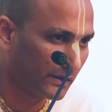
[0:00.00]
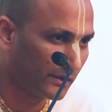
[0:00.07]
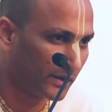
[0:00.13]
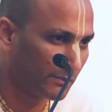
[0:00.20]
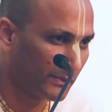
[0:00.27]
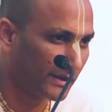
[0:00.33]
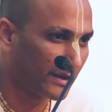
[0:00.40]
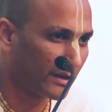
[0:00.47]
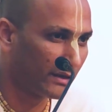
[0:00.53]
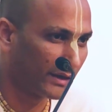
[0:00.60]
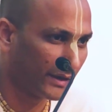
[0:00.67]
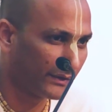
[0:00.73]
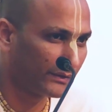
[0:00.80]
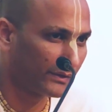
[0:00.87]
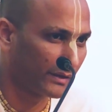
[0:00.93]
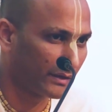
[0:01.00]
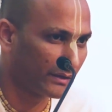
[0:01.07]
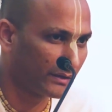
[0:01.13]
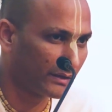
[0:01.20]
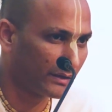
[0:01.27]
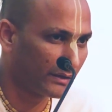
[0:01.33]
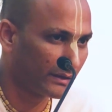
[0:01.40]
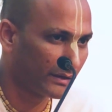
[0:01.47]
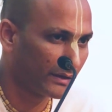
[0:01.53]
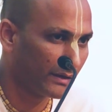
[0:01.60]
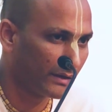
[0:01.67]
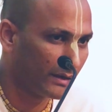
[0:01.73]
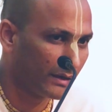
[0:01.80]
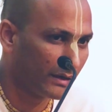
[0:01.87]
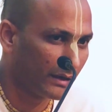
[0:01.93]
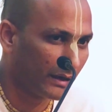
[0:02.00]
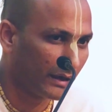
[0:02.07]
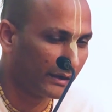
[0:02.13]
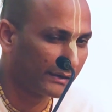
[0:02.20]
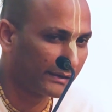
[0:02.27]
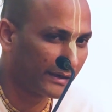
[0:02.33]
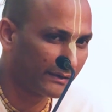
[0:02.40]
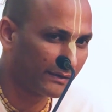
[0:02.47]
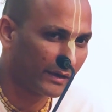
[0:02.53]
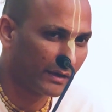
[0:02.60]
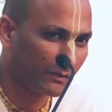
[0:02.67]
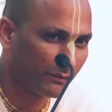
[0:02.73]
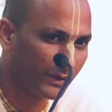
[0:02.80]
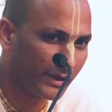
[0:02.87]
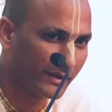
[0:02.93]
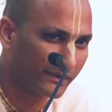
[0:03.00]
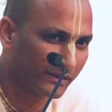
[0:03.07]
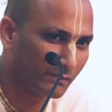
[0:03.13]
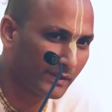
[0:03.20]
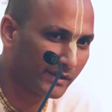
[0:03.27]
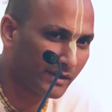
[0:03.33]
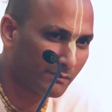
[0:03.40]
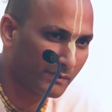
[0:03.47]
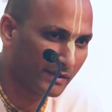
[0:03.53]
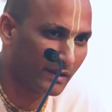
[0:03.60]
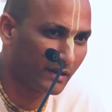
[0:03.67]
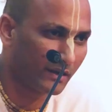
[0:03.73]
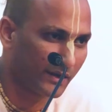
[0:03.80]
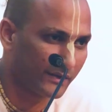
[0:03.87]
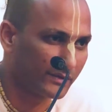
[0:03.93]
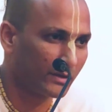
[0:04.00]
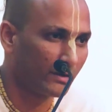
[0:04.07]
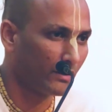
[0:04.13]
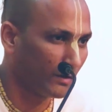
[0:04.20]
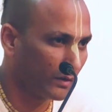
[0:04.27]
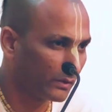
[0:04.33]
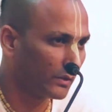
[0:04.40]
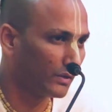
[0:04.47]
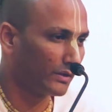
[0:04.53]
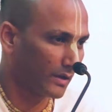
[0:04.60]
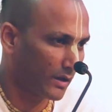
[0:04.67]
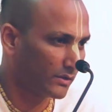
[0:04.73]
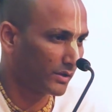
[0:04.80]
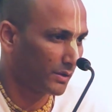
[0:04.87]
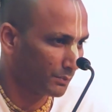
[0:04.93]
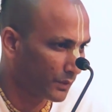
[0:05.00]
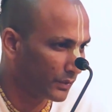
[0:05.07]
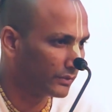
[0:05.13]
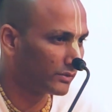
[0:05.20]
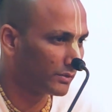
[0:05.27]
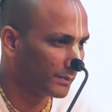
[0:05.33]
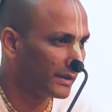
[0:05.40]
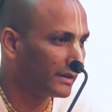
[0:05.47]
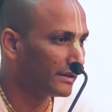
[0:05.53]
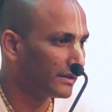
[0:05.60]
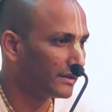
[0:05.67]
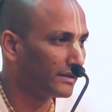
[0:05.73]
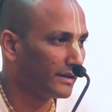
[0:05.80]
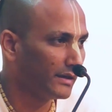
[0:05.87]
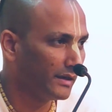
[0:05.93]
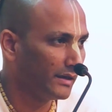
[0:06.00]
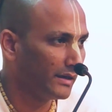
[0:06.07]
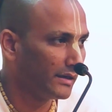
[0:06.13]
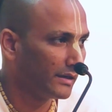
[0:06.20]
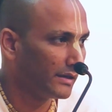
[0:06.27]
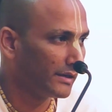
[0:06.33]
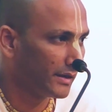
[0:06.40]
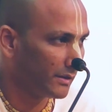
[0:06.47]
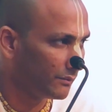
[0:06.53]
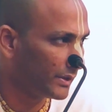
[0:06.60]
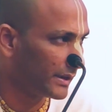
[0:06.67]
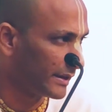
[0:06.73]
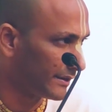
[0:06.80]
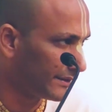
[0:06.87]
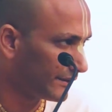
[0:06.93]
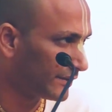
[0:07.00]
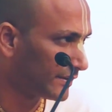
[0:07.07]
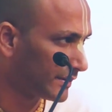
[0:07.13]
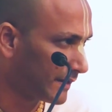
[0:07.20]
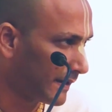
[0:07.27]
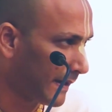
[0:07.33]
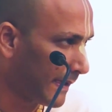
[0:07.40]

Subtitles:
the material nature and gets influenced by the material nature, although not supposed to be influenced.